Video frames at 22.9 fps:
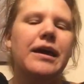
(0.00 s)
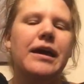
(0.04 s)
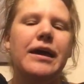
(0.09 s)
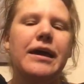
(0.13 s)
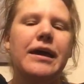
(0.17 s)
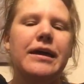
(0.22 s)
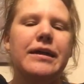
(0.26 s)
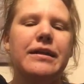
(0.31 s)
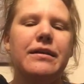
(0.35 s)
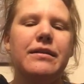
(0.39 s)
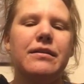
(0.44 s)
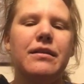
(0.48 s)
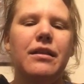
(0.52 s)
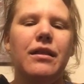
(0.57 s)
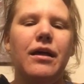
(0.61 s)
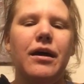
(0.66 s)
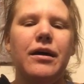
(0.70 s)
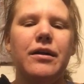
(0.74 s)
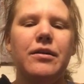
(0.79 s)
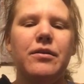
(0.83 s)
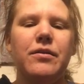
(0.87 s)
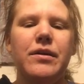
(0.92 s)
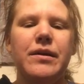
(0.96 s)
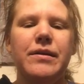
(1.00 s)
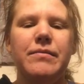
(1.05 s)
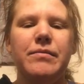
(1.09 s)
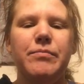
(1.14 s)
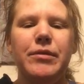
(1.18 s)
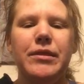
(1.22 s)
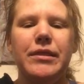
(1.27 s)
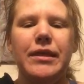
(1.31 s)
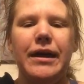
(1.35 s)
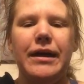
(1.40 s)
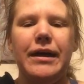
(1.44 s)
And in a lot of,
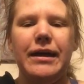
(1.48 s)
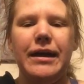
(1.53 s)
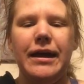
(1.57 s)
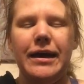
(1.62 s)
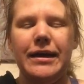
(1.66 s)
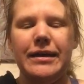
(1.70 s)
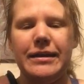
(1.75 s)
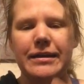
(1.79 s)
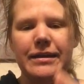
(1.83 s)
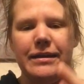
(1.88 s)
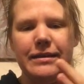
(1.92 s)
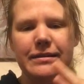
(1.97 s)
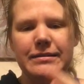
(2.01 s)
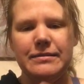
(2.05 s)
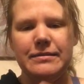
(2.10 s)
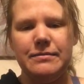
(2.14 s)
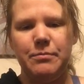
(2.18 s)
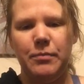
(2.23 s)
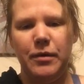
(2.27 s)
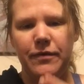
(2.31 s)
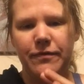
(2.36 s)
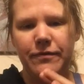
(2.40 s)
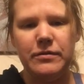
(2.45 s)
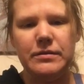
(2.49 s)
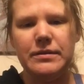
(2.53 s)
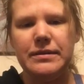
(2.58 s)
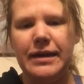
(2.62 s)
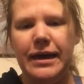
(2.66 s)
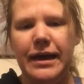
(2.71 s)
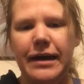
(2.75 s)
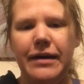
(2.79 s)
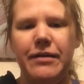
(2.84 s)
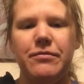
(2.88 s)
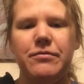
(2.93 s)
but that kind of gets muffled
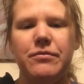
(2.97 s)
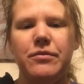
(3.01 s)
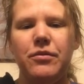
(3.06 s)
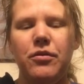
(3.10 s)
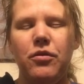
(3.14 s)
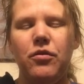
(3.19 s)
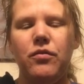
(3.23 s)
down